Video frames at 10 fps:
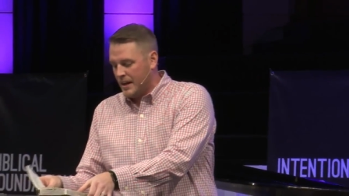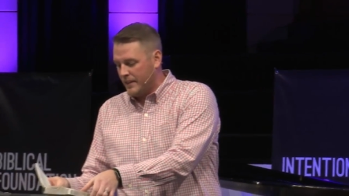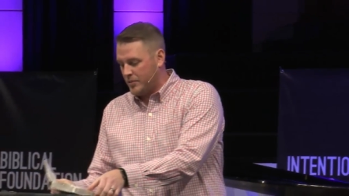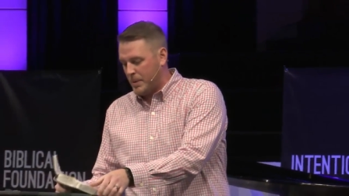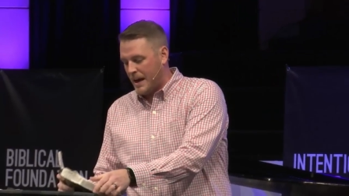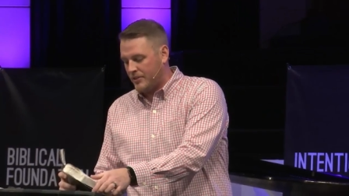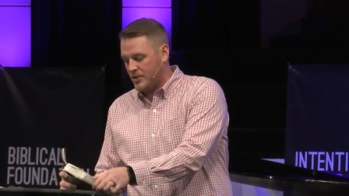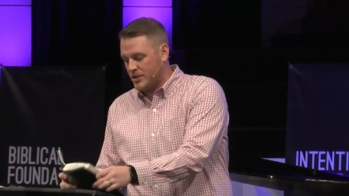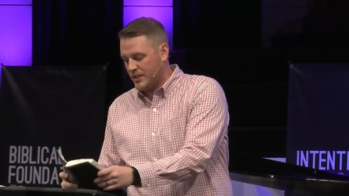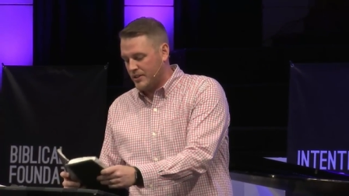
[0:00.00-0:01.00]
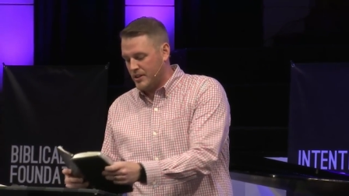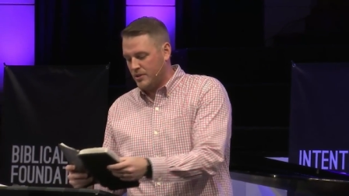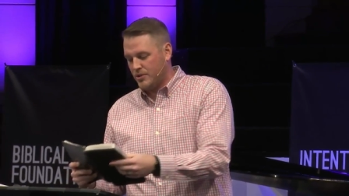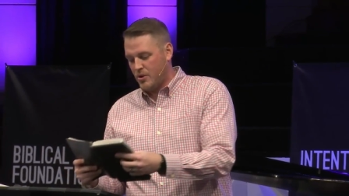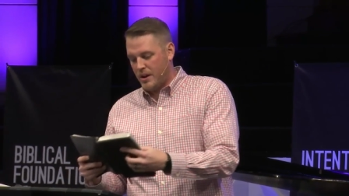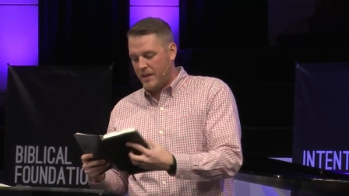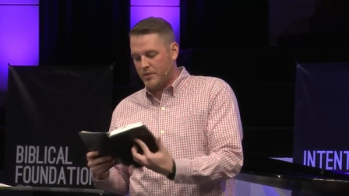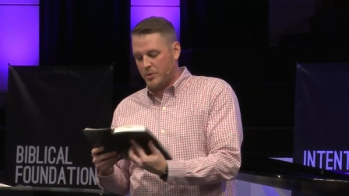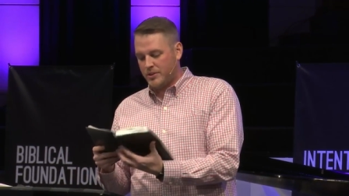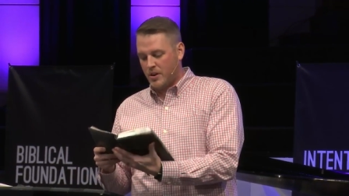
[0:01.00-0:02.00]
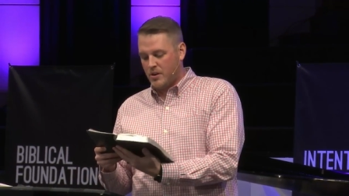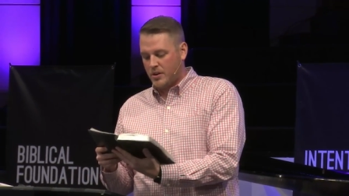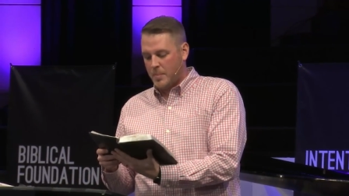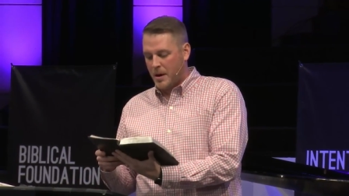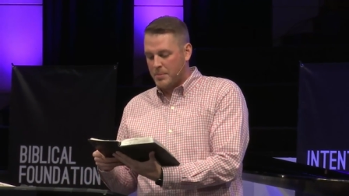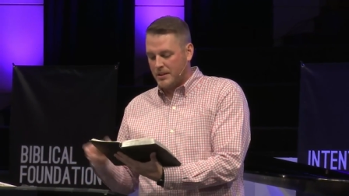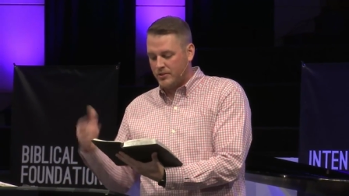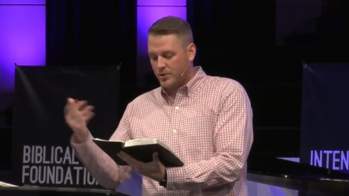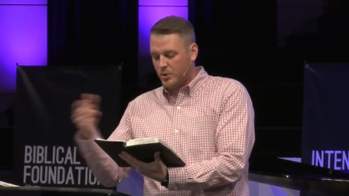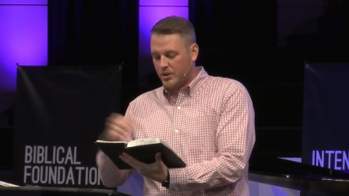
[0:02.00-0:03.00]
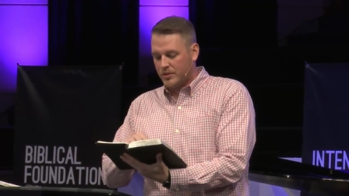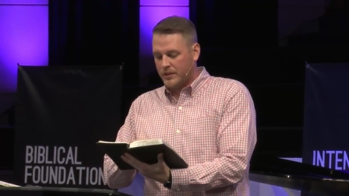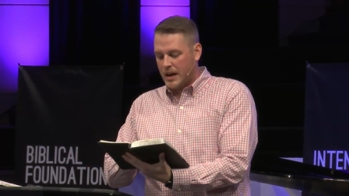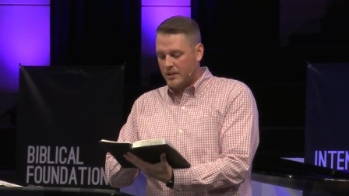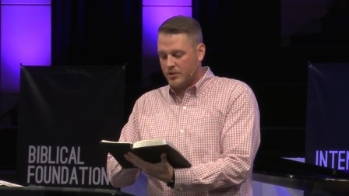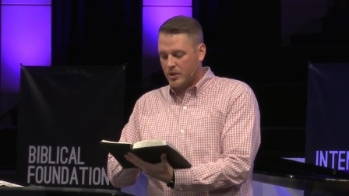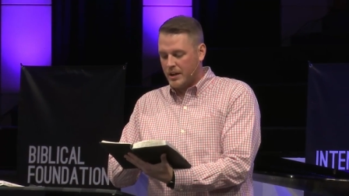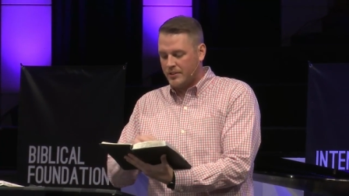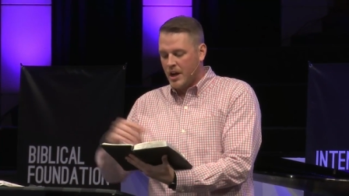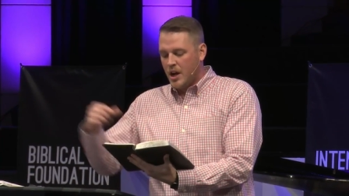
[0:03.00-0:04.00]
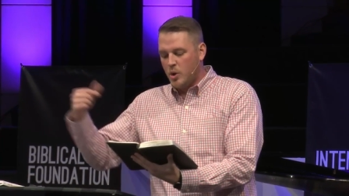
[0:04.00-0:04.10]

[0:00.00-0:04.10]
in this passage continues on after we talk about being stewards of God's grace.